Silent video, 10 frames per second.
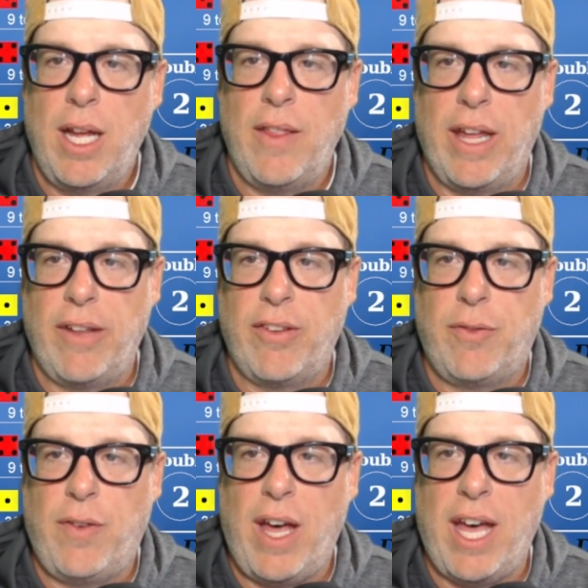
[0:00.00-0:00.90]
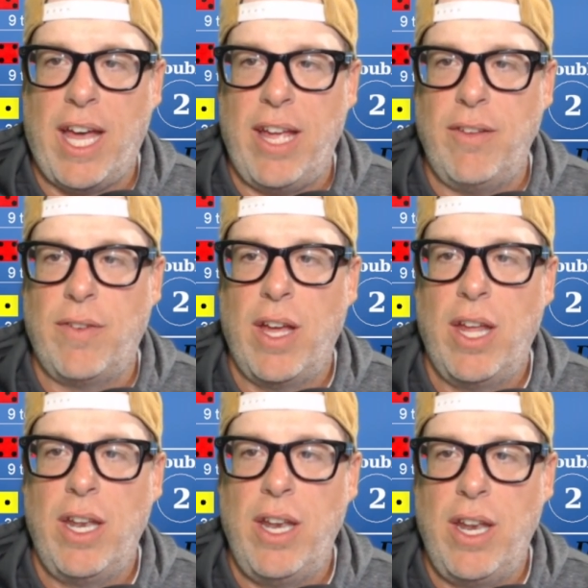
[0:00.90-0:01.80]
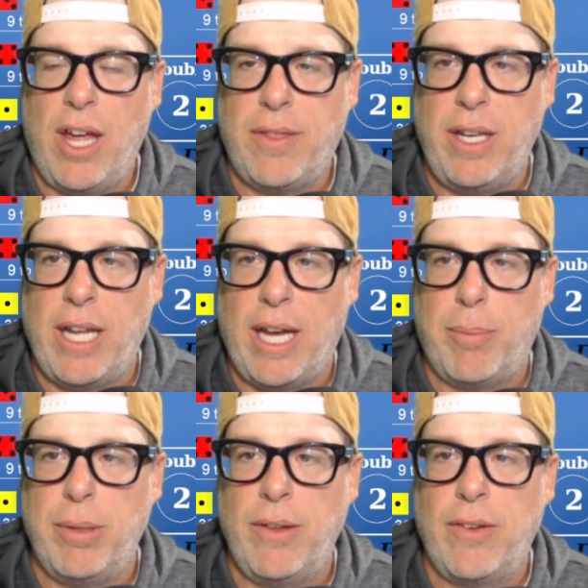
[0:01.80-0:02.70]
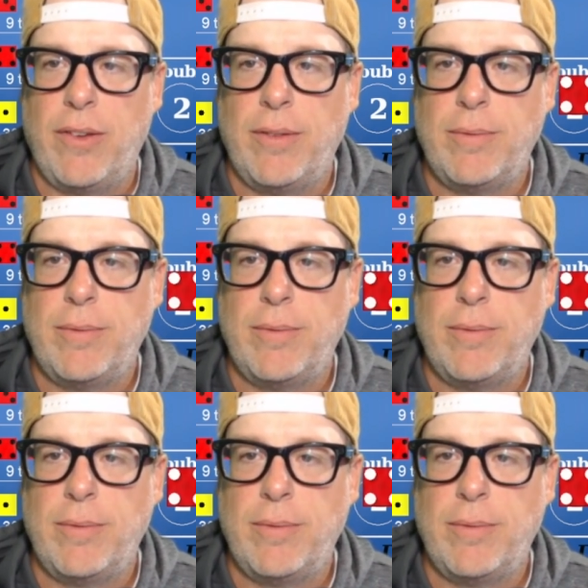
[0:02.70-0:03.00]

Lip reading: That is a 5. Nothing happens.